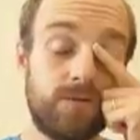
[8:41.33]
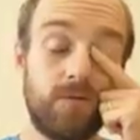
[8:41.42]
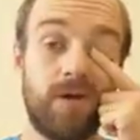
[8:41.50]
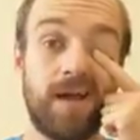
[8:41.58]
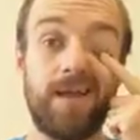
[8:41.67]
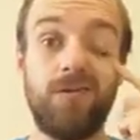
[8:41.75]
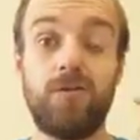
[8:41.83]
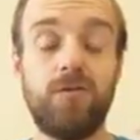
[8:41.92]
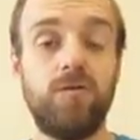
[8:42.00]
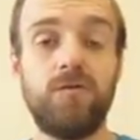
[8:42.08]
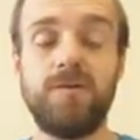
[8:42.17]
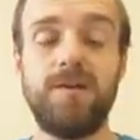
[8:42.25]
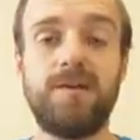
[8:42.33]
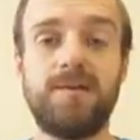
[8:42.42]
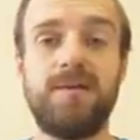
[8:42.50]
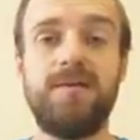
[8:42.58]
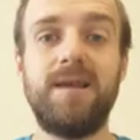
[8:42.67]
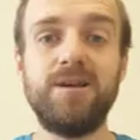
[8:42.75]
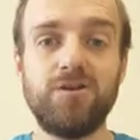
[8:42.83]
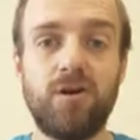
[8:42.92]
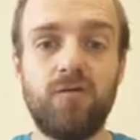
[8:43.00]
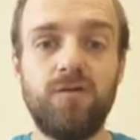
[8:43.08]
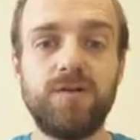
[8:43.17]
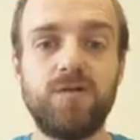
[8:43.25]
So again, you can use these as
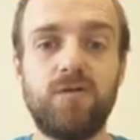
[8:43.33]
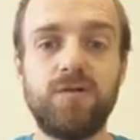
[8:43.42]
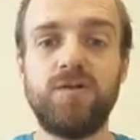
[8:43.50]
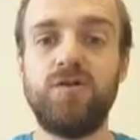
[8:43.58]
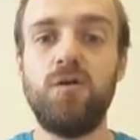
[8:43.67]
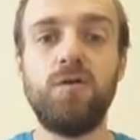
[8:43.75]
additional resources.